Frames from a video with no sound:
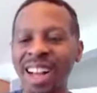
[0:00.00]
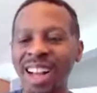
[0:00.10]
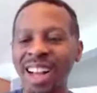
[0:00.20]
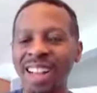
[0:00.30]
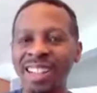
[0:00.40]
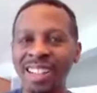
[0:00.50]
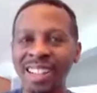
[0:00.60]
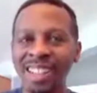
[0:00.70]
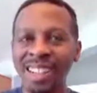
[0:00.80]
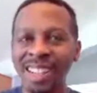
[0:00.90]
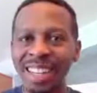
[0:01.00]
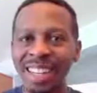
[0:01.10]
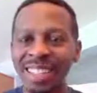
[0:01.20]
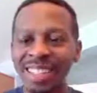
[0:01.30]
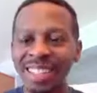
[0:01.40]
Ah,
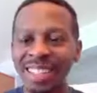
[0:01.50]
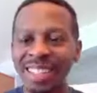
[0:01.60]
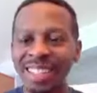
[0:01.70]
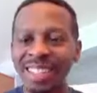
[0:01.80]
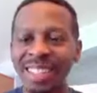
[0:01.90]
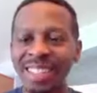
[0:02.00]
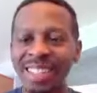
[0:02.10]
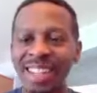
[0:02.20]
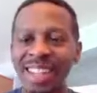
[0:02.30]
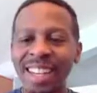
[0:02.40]
look at this.